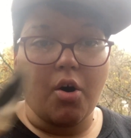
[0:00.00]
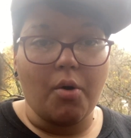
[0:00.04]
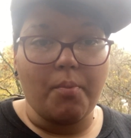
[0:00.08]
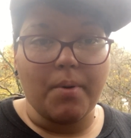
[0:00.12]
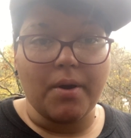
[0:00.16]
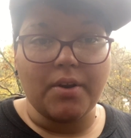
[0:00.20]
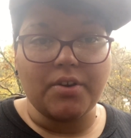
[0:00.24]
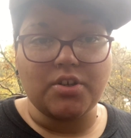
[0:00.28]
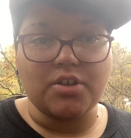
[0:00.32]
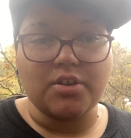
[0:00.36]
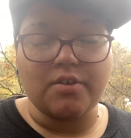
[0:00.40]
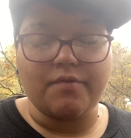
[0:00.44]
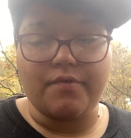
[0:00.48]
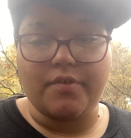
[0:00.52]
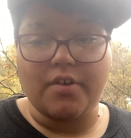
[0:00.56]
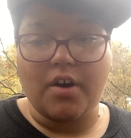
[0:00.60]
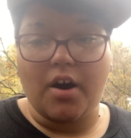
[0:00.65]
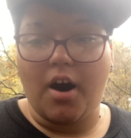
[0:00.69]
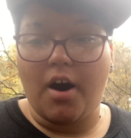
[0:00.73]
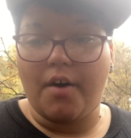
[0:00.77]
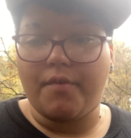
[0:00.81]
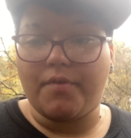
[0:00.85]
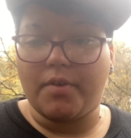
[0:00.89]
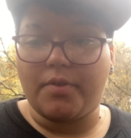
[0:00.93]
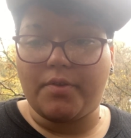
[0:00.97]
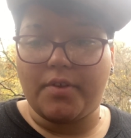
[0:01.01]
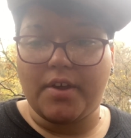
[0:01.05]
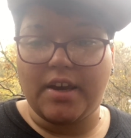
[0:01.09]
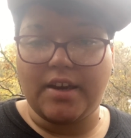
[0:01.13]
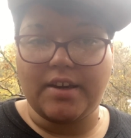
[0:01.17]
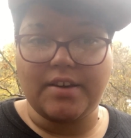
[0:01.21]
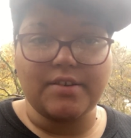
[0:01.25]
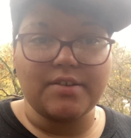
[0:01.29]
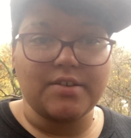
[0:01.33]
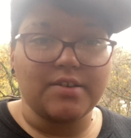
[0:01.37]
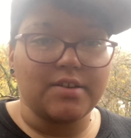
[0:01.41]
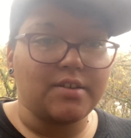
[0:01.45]
bunch of other
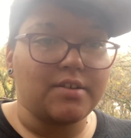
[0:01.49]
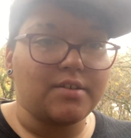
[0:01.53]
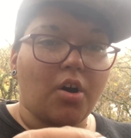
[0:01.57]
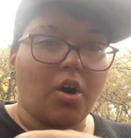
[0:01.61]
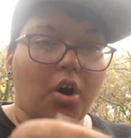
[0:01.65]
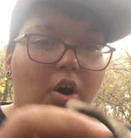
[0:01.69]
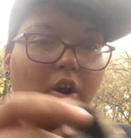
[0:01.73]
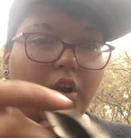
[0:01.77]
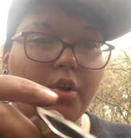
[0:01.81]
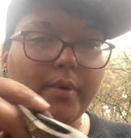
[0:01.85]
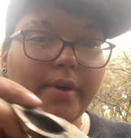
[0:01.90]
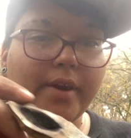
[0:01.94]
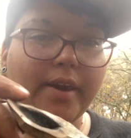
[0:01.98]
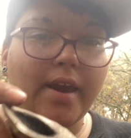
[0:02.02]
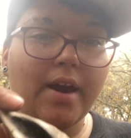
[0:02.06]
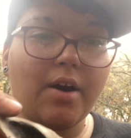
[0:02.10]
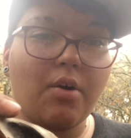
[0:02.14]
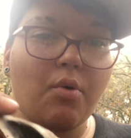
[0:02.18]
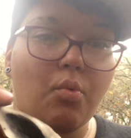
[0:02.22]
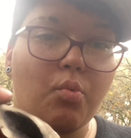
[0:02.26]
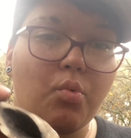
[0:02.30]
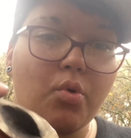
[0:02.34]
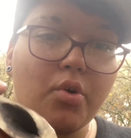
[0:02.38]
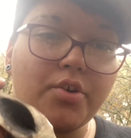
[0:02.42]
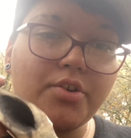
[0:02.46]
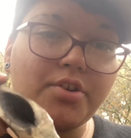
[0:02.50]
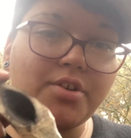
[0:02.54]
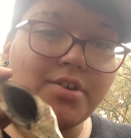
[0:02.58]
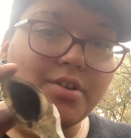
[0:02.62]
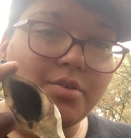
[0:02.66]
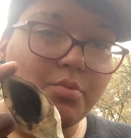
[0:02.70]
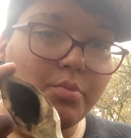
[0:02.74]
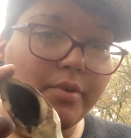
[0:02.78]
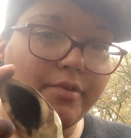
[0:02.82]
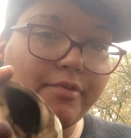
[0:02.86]
things. Hollowing out wood with